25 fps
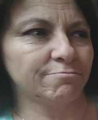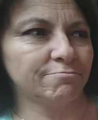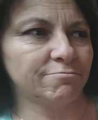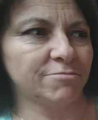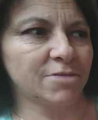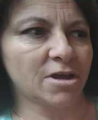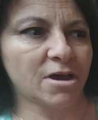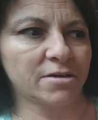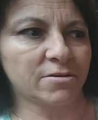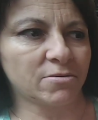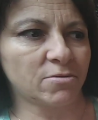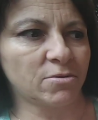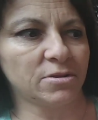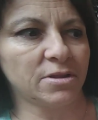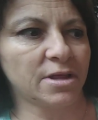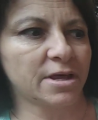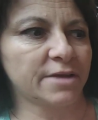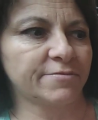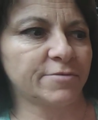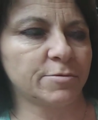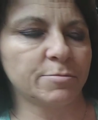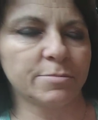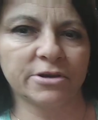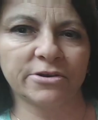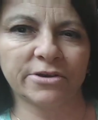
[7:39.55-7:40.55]
not a whole lot
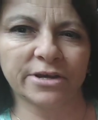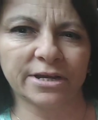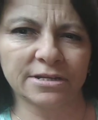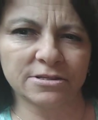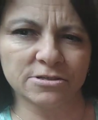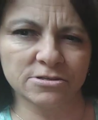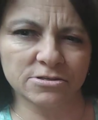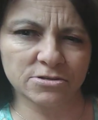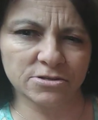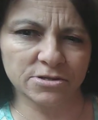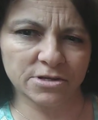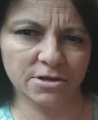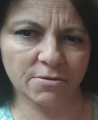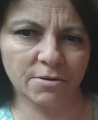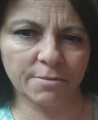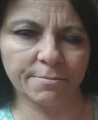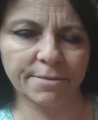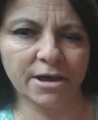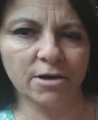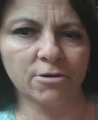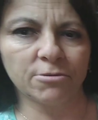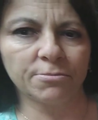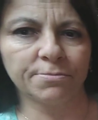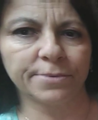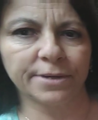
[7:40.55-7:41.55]
of Americans know
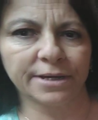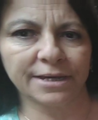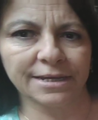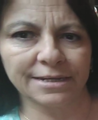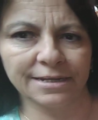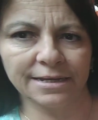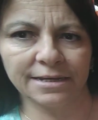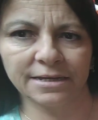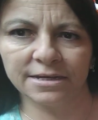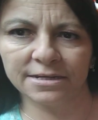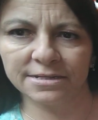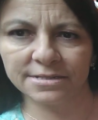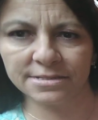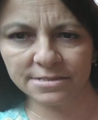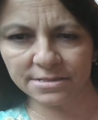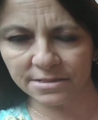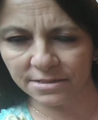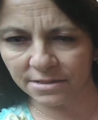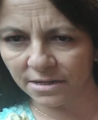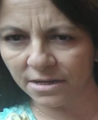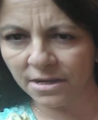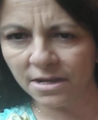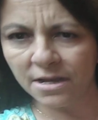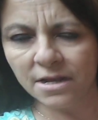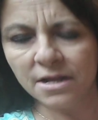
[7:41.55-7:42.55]
about, but Canadians
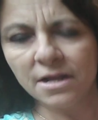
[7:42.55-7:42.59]
and